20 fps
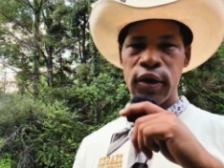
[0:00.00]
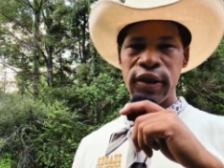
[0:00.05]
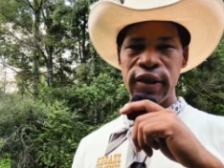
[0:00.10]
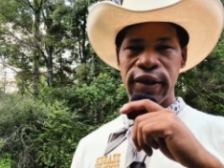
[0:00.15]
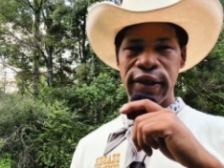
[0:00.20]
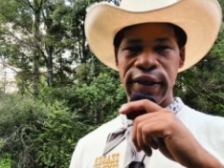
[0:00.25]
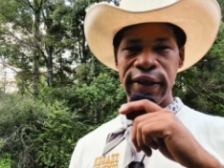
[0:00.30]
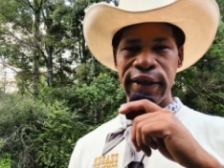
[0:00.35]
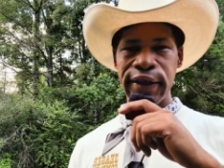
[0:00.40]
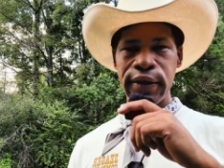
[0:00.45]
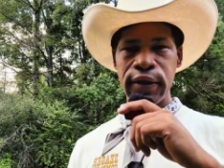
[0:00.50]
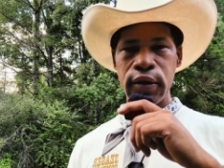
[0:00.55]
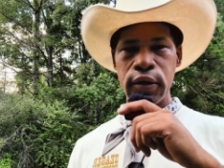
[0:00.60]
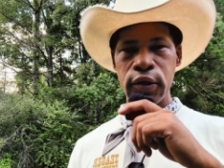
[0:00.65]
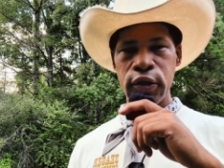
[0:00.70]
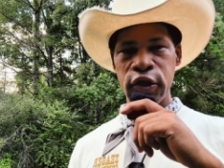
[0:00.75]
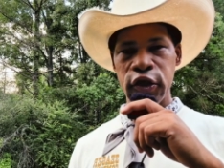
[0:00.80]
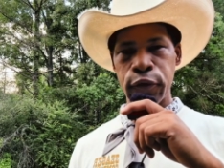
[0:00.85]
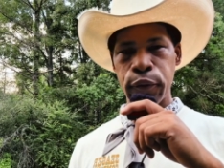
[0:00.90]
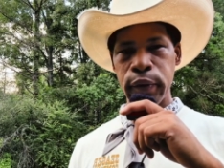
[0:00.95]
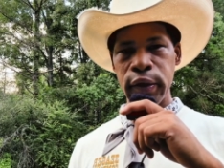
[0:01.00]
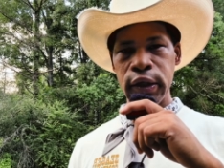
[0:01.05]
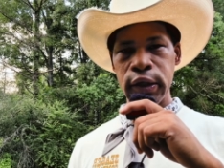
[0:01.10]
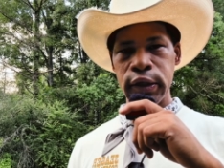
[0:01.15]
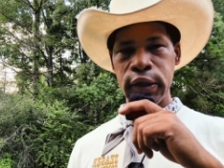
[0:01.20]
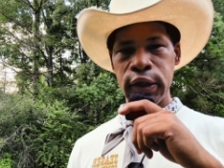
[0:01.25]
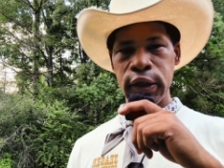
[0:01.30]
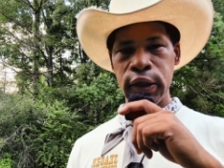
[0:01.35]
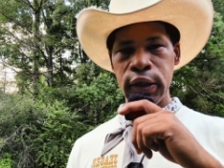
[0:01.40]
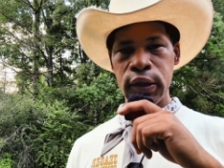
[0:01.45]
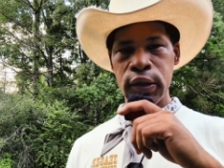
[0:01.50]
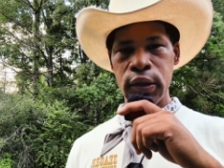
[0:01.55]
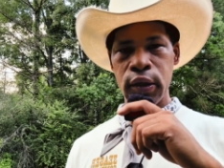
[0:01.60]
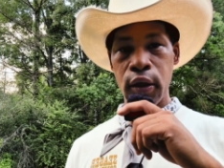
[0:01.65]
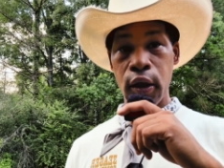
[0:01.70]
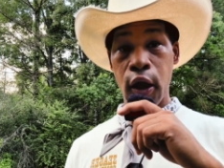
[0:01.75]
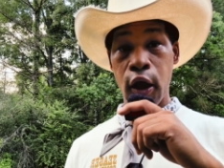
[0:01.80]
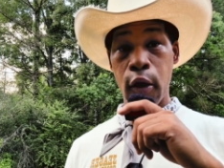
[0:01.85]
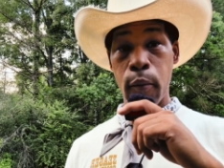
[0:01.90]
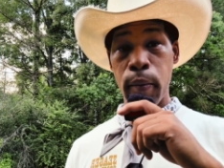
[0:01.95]
10 species
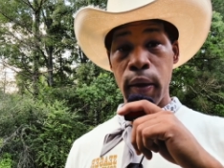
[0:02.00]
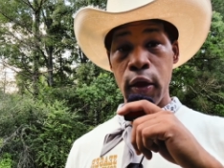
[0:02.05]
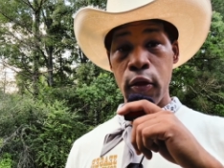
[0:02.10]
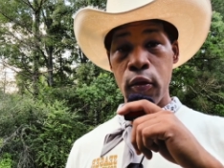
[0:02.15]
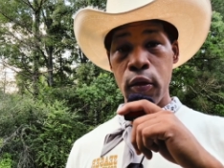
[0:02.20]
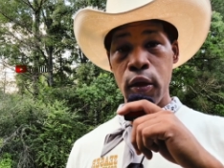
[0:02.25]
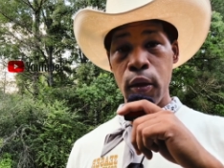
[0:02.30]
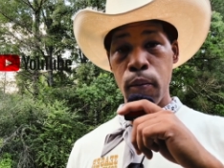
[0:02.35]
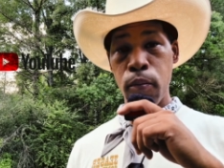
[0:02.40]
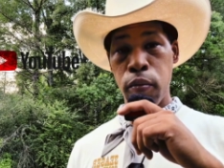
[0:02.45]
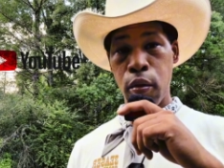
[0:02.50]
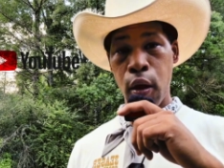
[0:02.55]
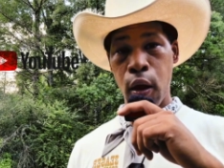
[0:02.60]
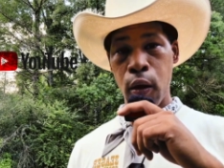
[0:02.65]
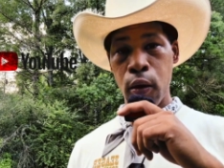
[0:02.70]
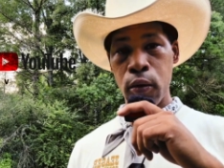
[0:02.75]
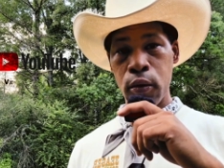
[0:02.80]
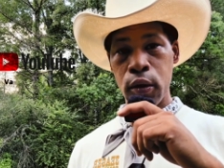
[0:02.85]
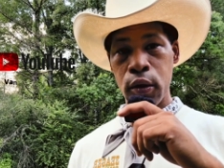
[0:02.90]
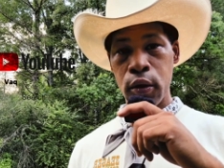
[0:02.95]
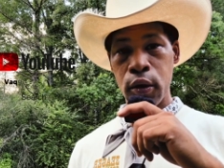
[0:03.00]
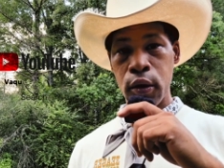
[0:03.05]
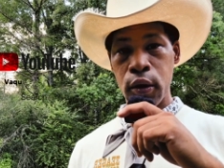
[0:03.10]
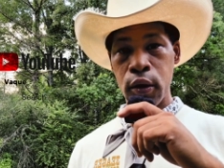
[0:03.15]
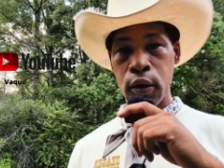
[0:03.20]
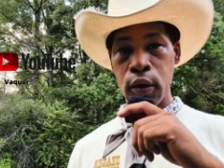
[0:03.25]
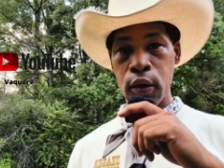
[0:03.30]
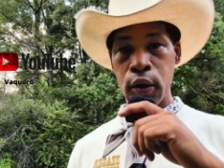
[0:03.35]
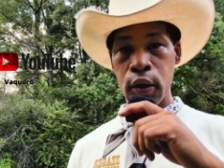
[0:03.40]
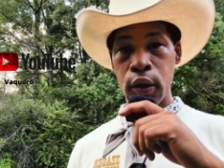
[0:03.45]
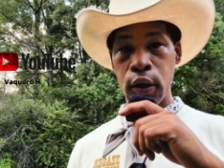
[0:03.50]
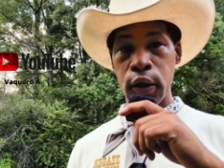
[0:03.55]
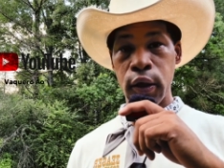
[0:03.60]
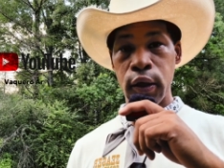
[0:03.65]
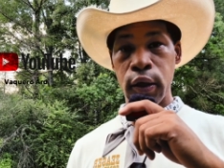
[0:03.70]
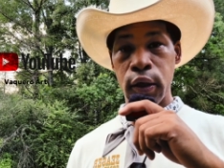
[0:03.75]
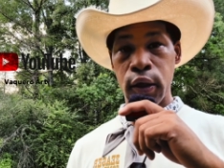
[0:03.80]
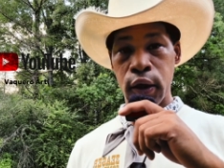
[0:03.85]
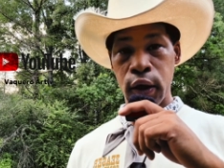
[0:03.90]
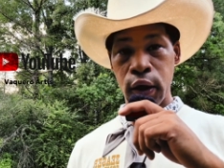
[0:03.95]
America brought
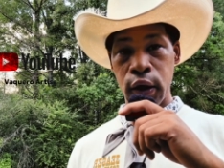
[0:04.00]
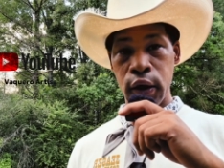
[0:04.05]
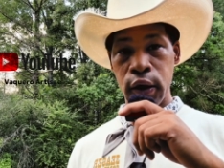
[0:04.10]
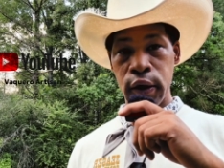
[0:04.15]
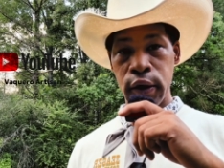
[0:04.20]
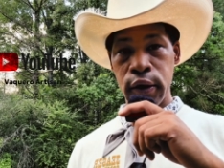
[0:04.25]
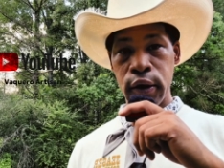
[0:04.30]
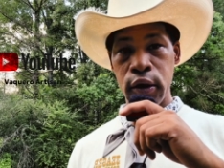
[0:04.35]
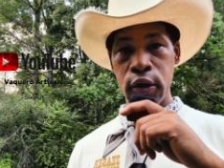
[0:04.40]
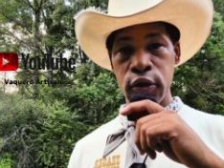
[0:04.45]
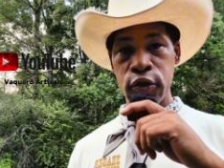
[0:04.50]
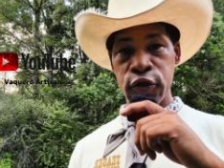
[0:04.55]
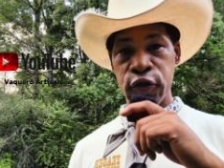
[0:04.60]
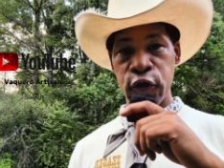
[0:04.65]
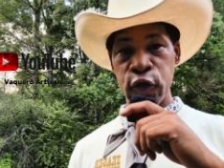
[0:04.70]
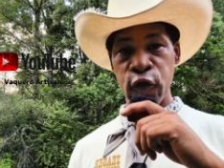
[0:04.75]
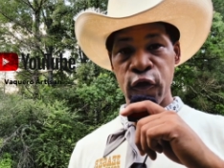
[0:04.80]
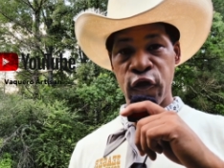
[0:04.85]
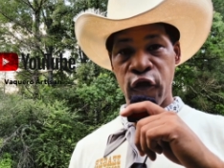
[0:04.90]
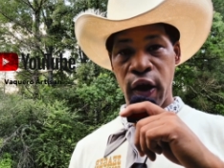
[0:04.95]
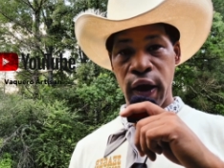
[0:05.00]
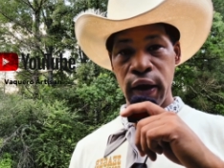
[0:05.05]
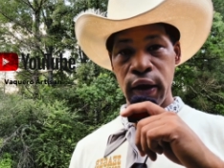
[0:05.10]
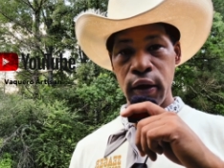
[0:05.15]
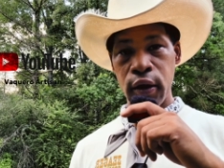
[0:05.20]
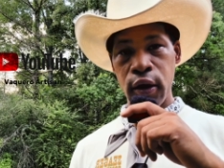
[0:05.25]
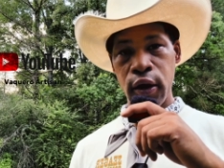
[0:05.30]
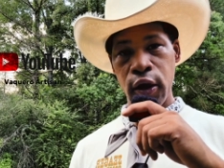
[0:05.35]
in to fight